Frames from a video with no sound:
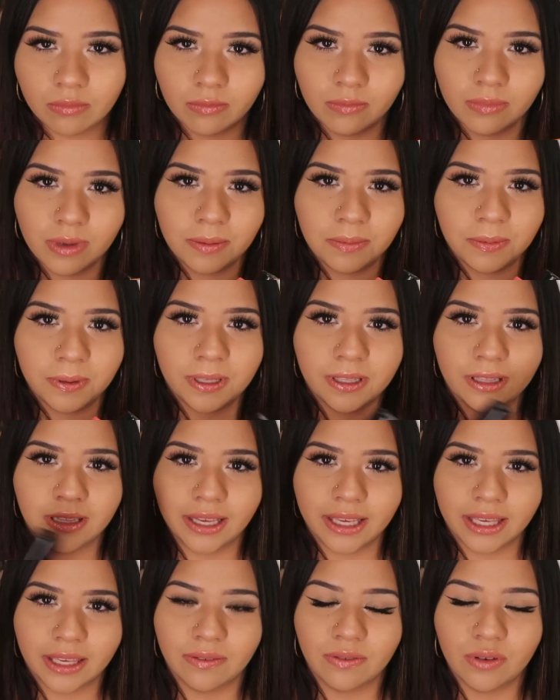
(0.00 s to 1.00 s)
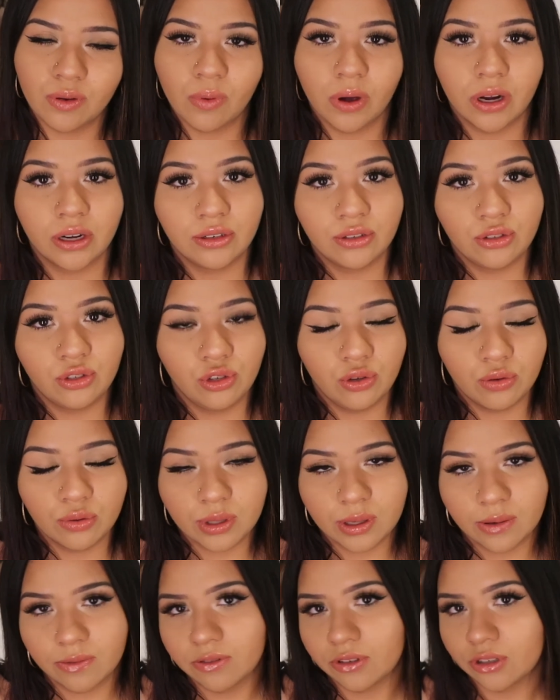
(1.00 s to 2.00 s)
maybe like if you want to
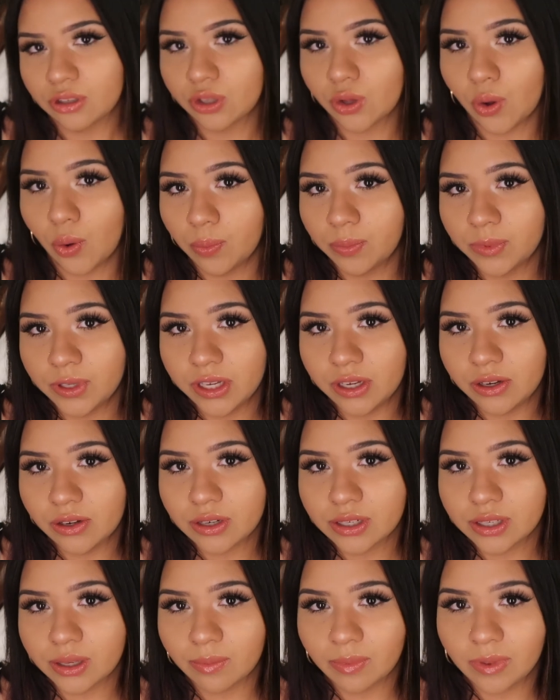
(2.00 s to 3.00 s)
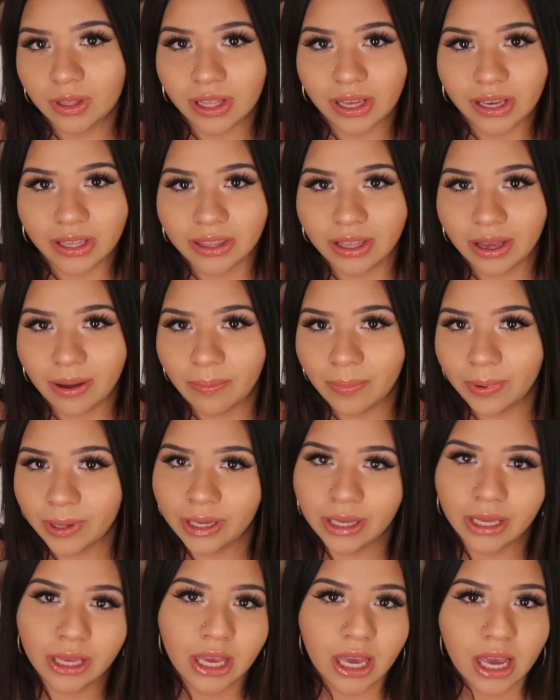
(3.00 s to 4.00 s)
use it for sculpting or something like that.
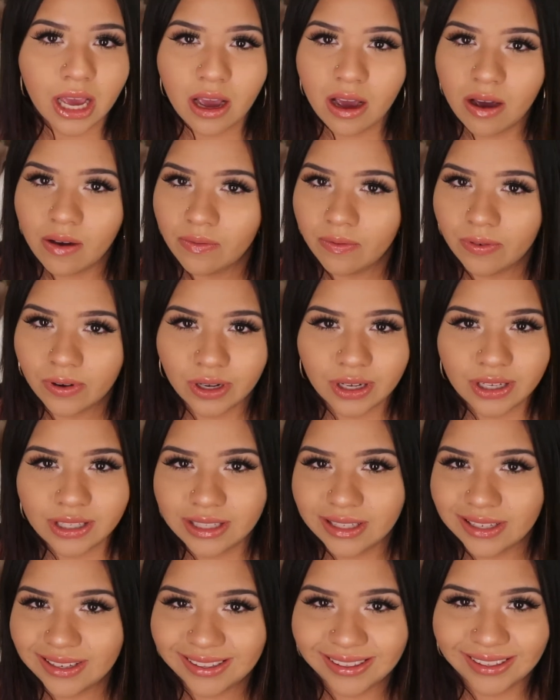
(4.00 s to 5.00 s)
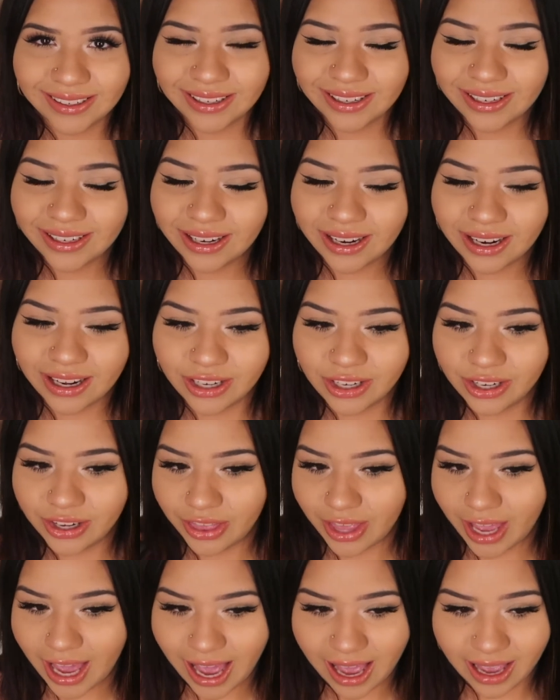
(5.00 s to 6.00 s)
But for concealer under
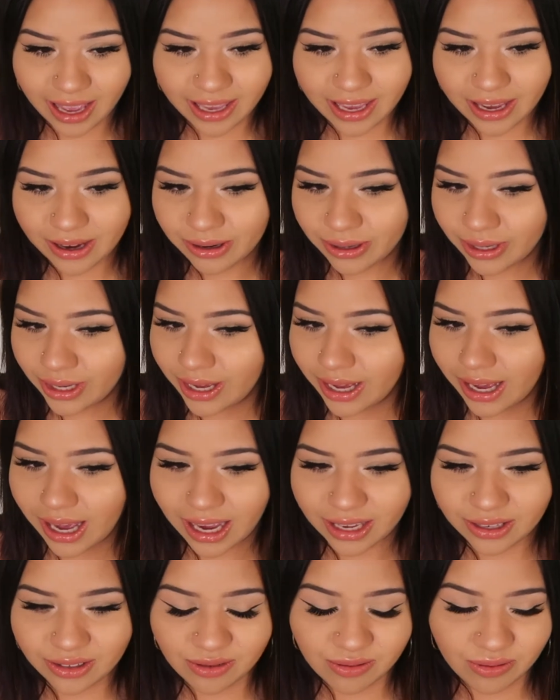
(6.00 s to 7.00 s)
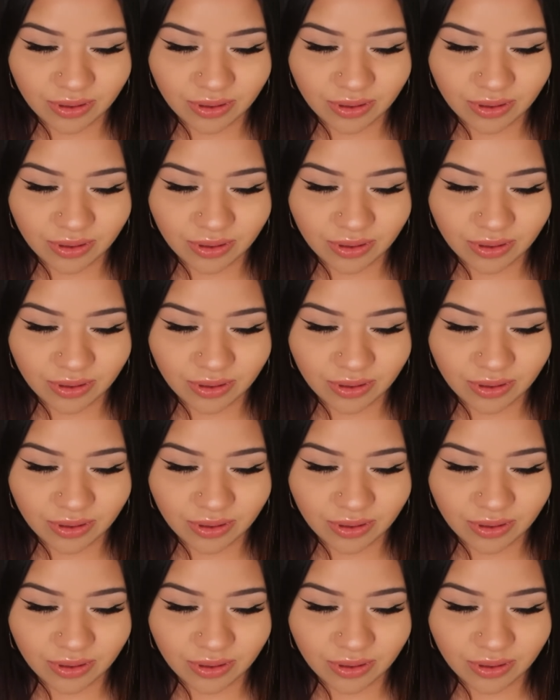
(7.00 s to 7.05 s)
the eye area, I do